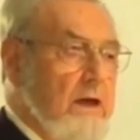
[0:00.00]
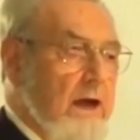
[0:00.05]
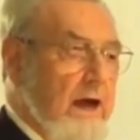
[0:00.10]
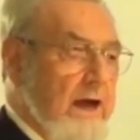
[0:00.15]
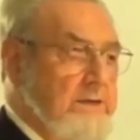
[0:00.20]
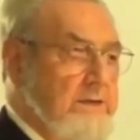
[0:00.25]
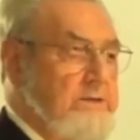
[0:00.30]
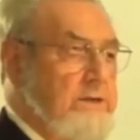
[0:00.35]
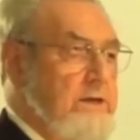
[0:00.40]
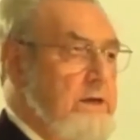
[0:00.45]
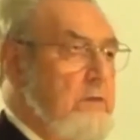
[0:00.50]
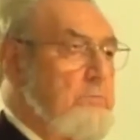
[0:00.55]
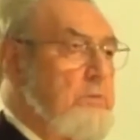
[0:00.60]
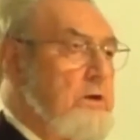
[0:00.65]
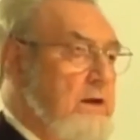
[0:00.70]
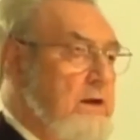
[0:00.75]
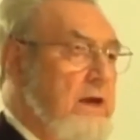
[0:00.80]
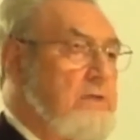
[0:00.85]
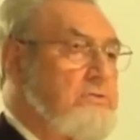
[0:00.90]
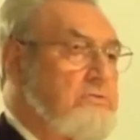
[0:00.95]
has hit a
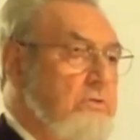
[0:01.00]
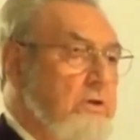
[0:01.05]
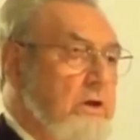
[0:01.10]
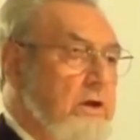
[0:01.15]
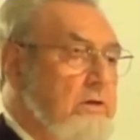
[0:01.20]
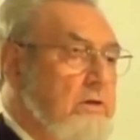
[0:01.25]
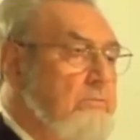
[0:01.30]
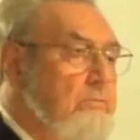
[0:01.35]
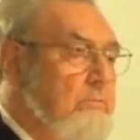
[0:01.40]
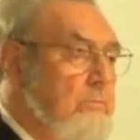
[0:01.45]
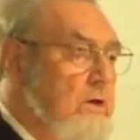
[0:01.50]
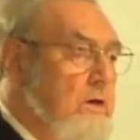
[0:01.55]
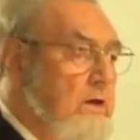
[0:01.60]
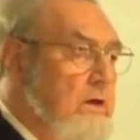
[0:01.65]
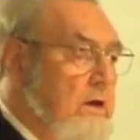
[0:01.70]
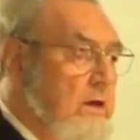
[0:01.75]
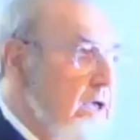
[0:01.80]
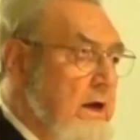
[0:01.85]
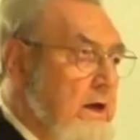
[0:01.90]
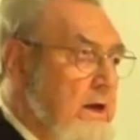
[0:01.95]
pedestrian
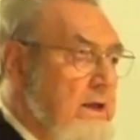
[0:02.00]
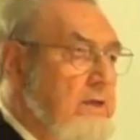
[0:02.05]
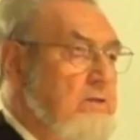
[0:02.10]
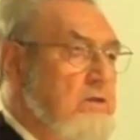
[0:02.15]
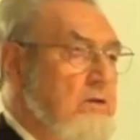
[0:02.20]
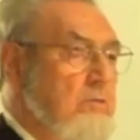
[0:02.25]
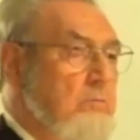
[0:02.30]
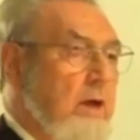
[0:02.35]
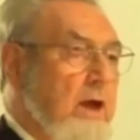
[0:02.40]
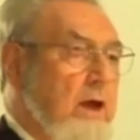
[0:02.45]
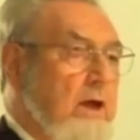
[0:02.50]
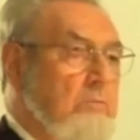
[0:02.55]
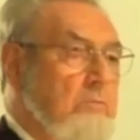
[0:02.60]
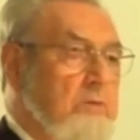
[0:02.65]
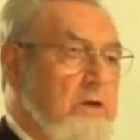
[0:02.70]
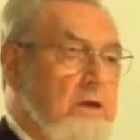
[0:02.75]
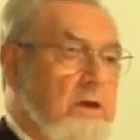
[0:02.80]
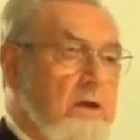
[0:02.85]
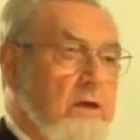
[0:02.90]
and either maimed